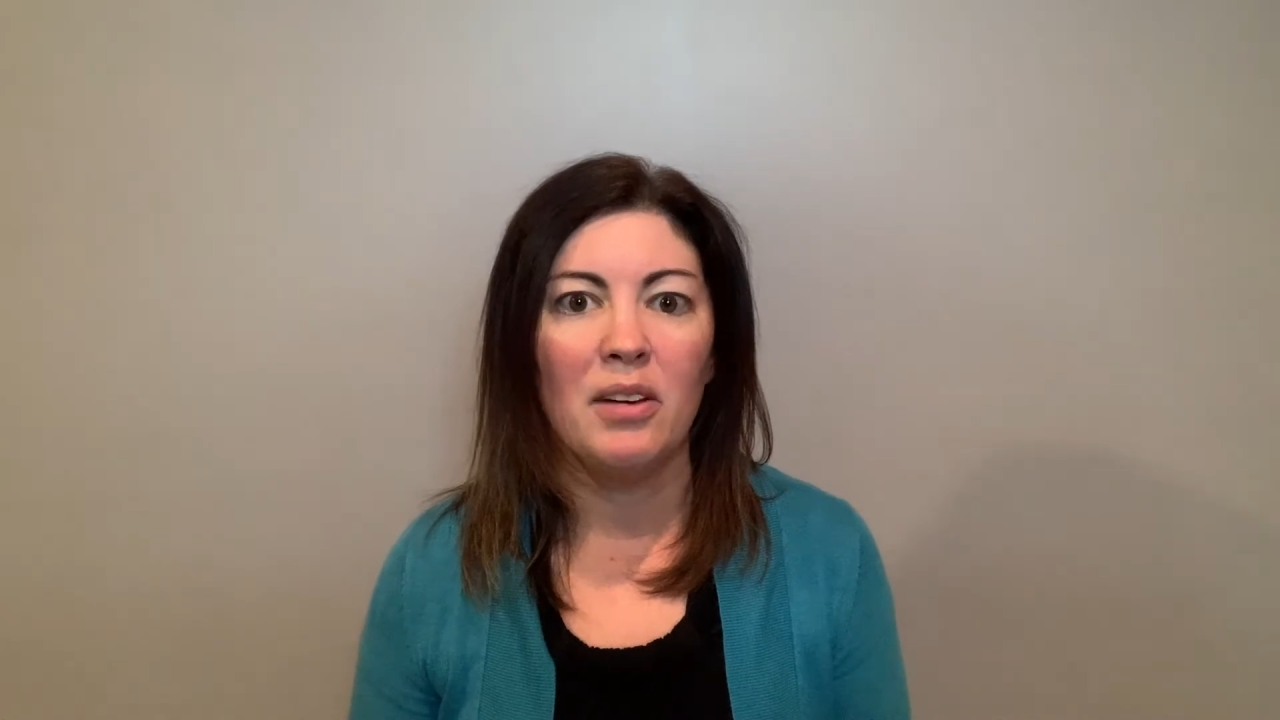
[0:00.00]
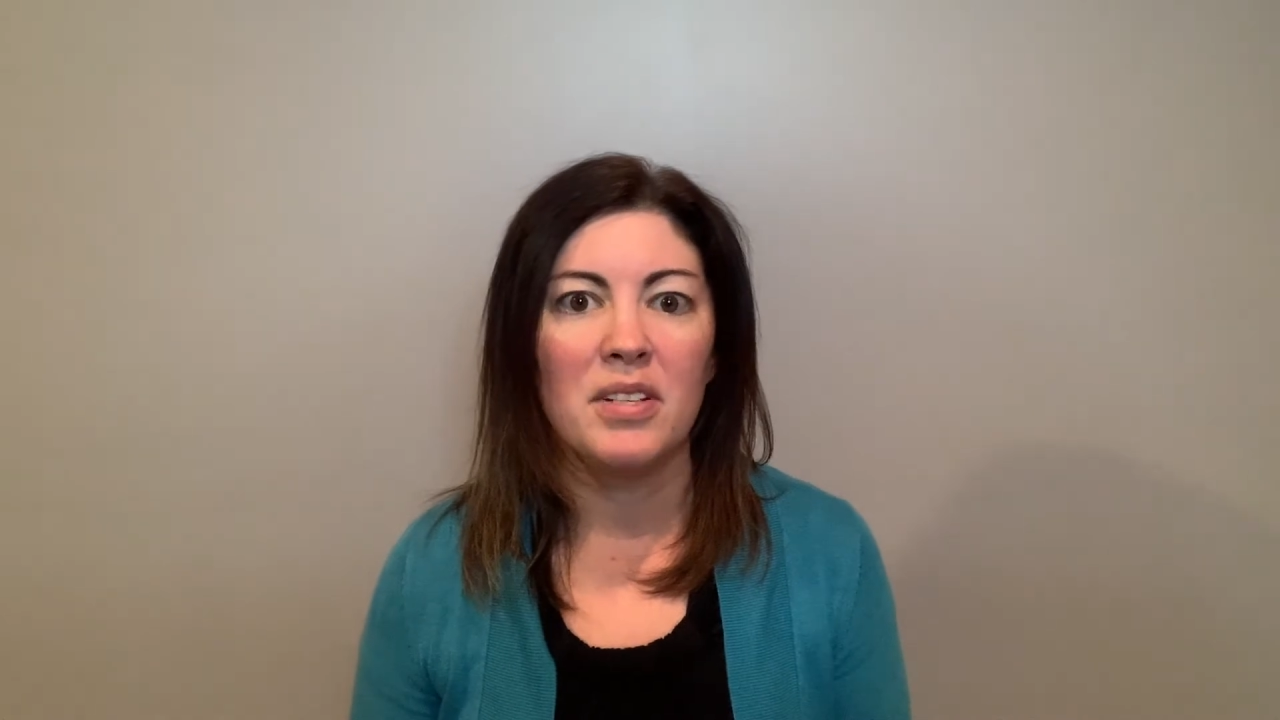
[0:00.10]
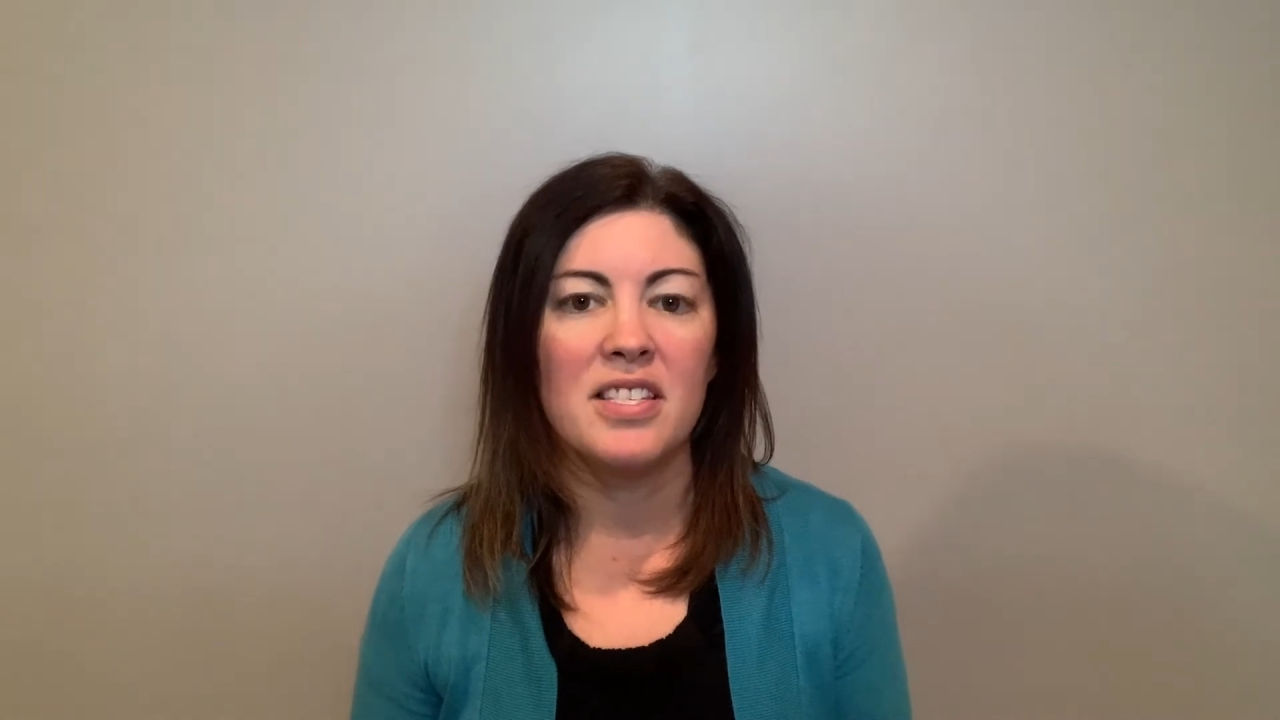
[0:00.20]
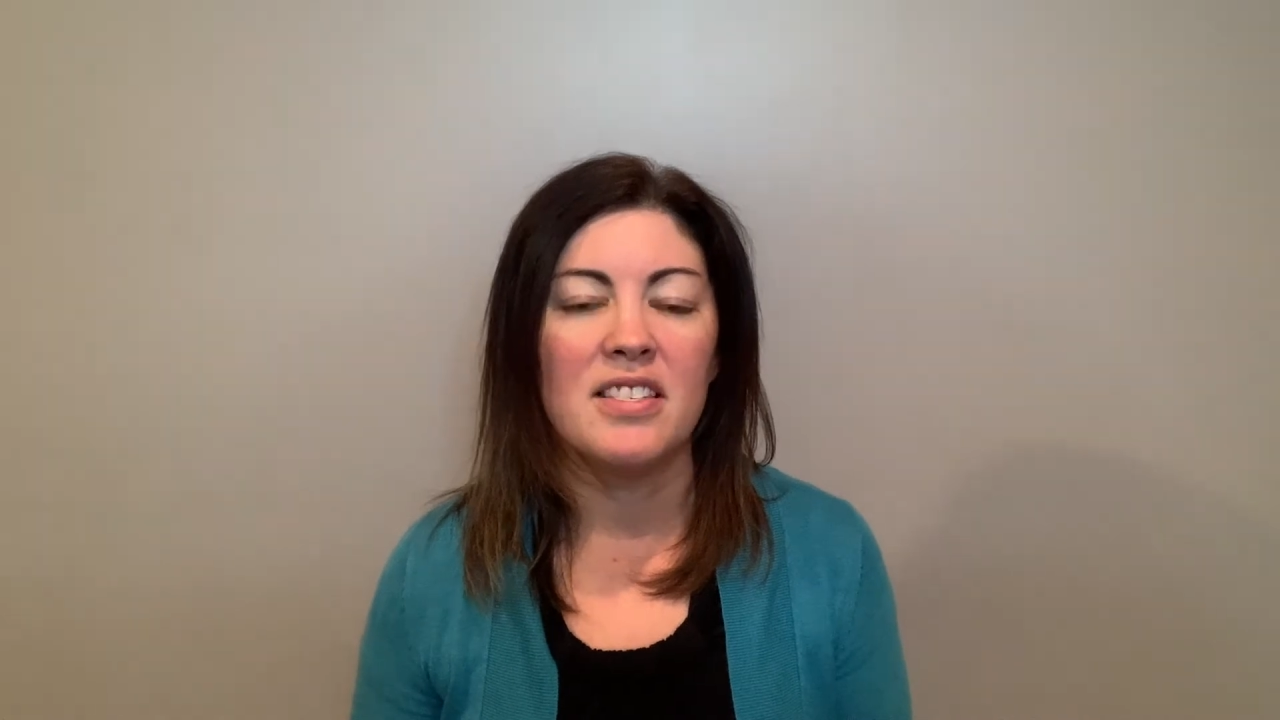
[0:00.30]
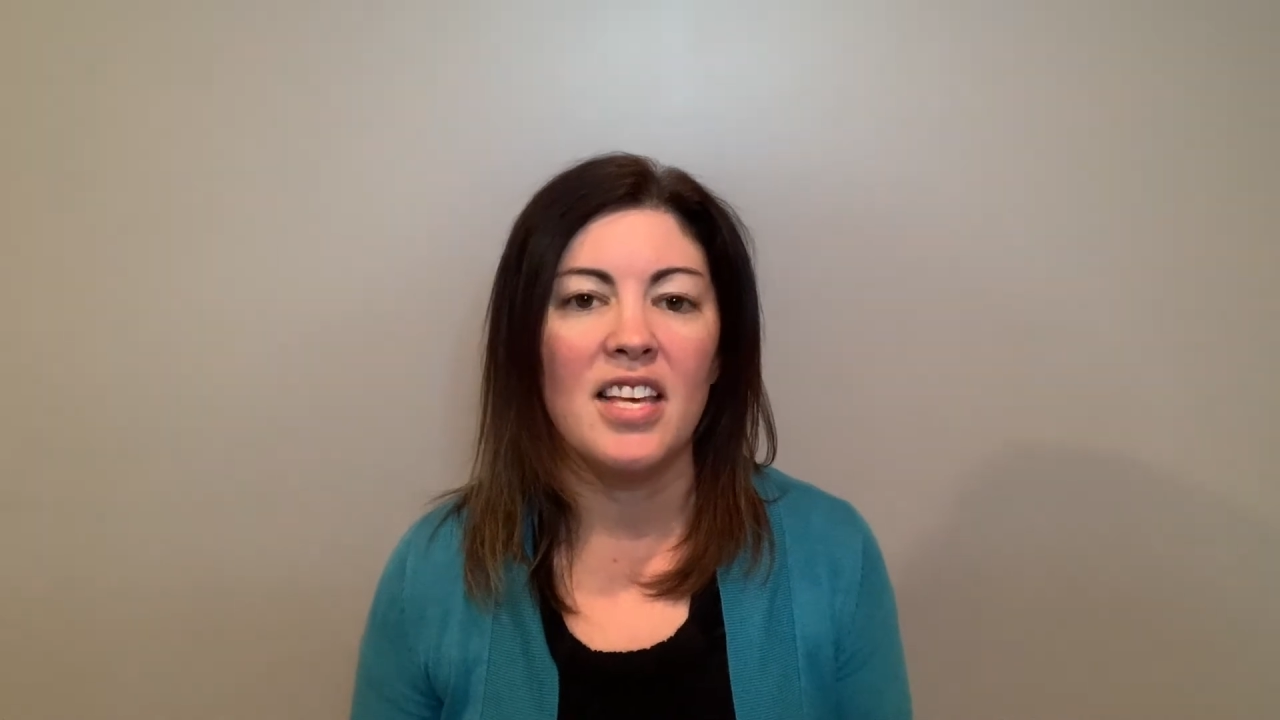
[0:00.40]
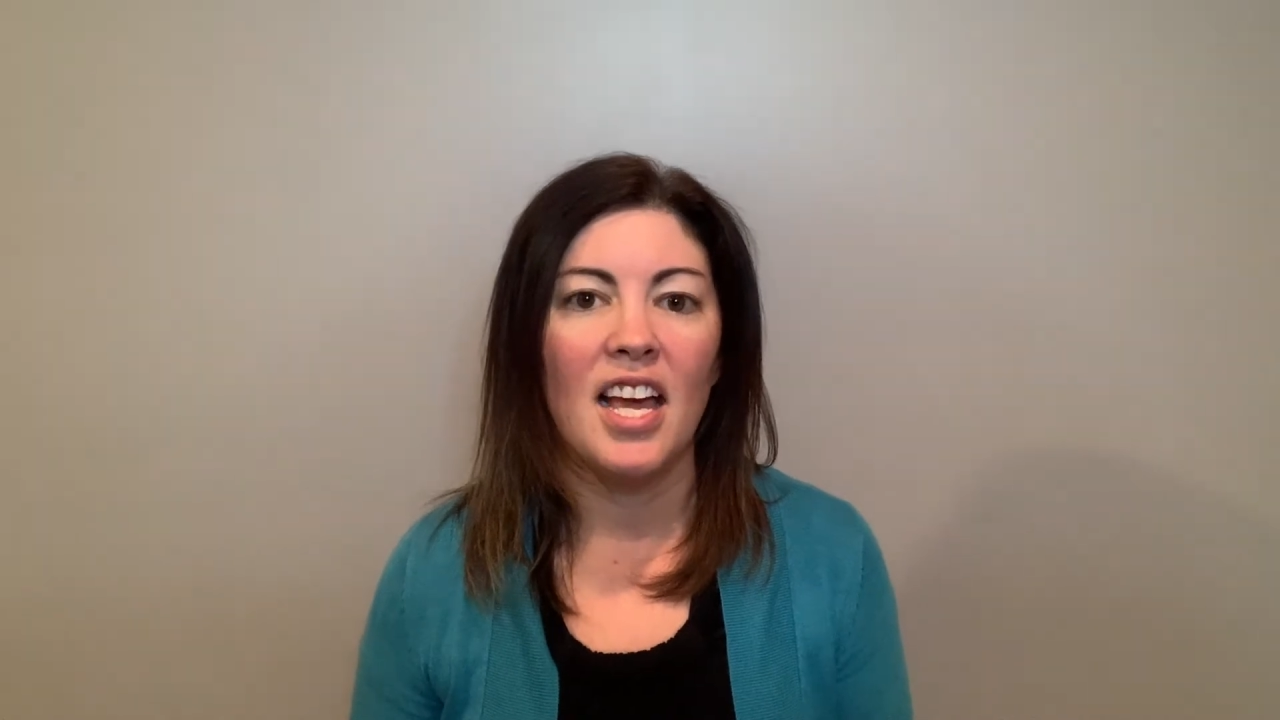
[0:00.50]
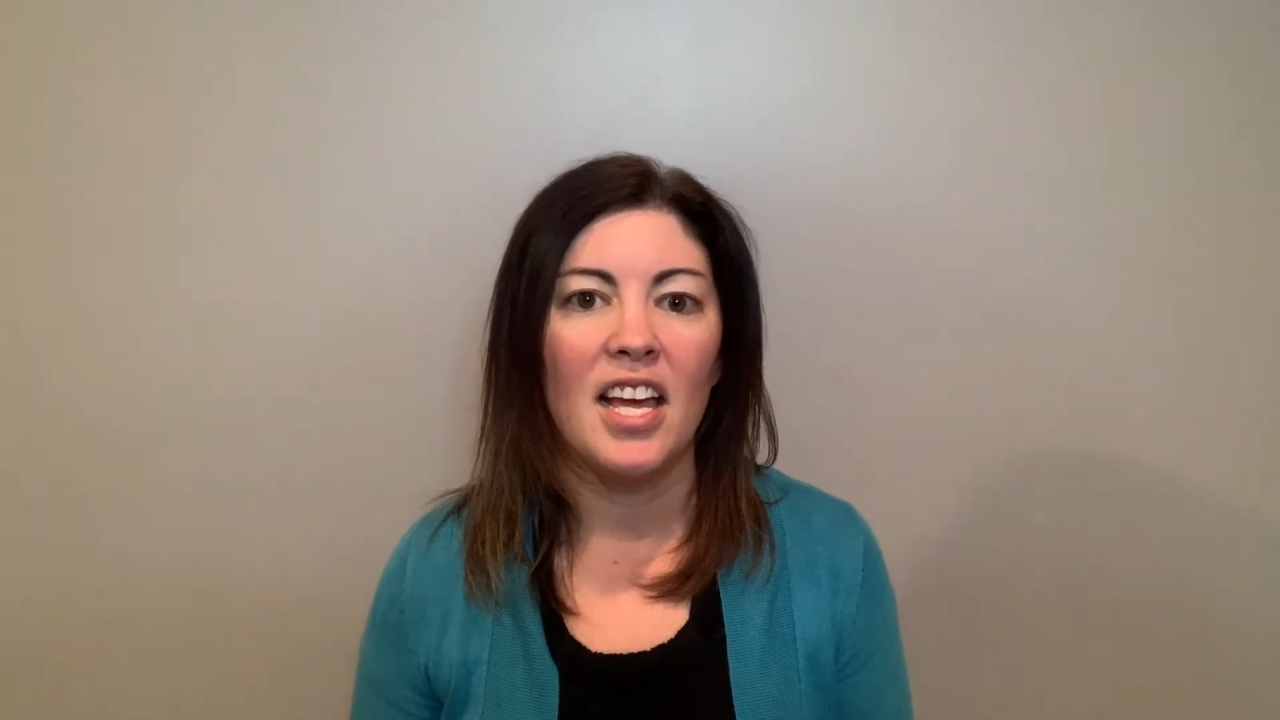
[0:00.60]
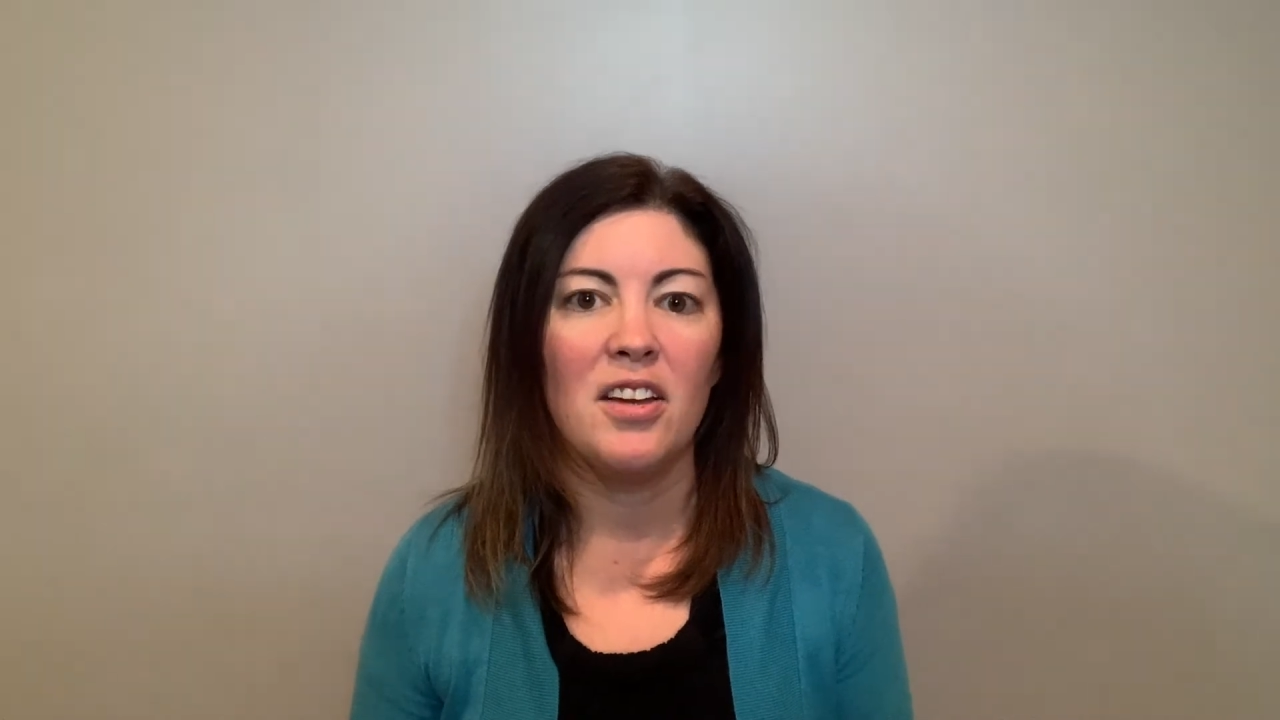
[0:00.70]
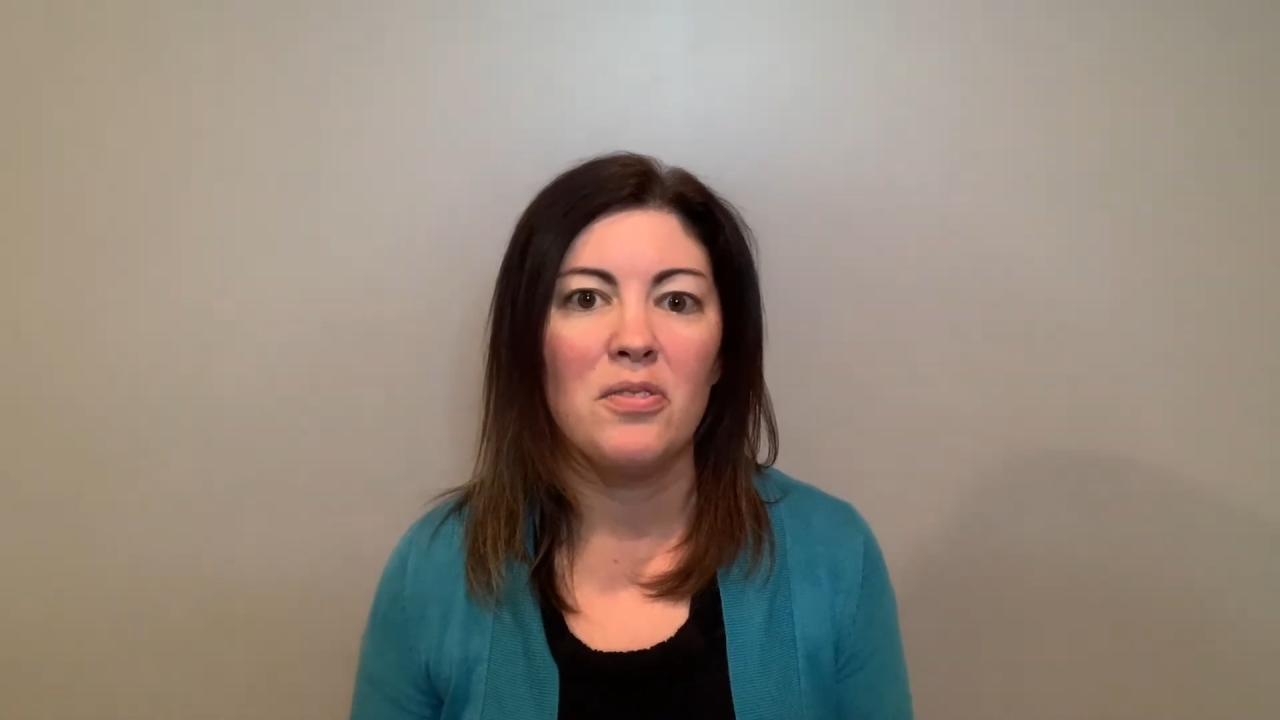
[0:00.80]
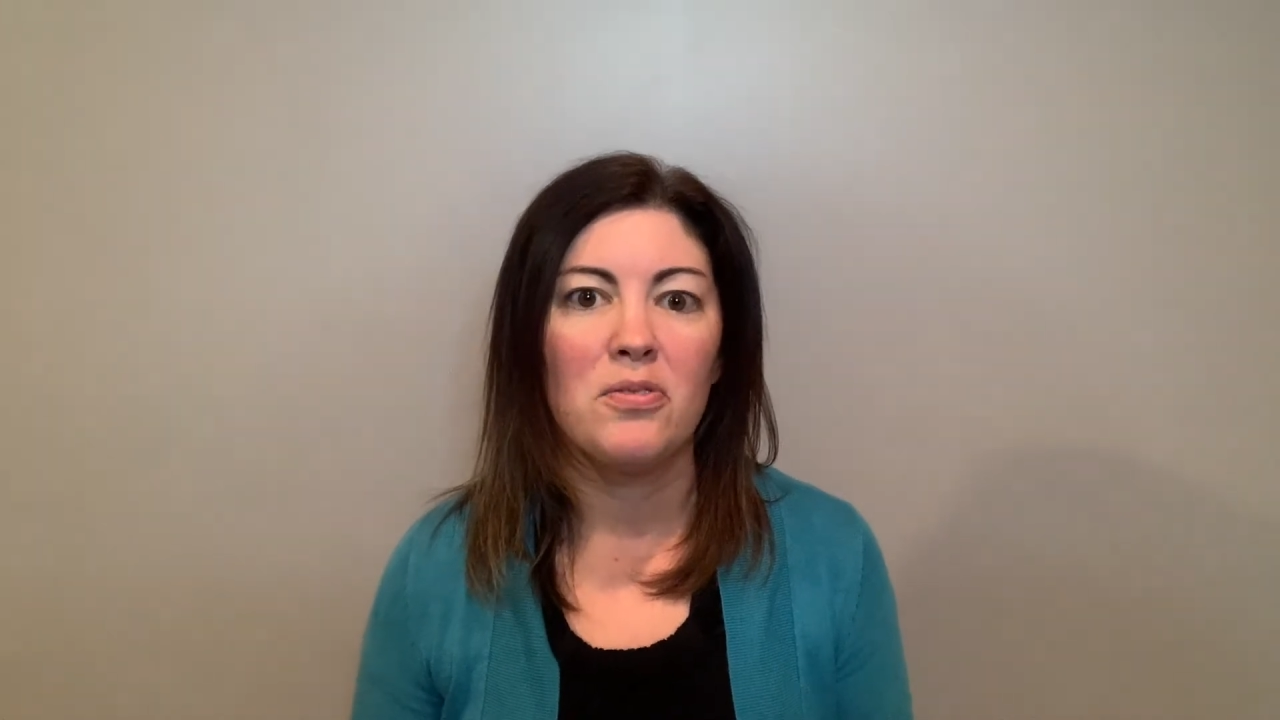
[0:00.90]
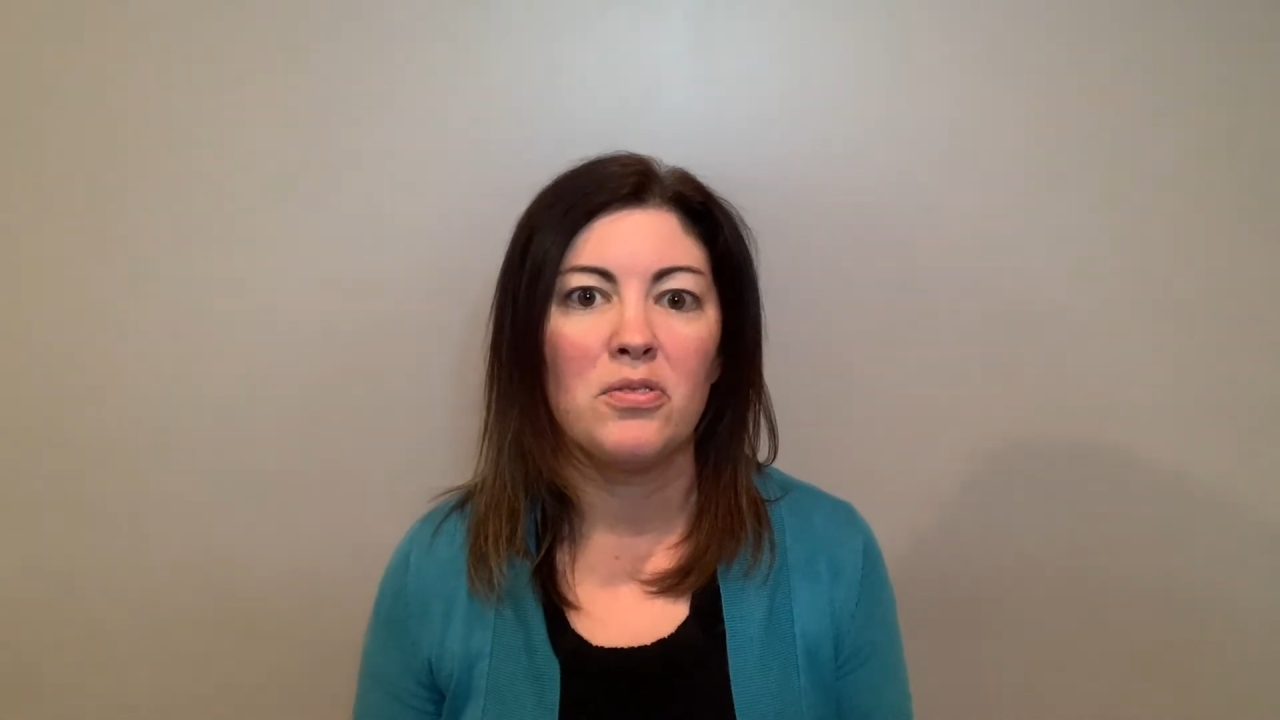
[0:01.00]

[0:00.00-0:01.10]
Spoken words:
would say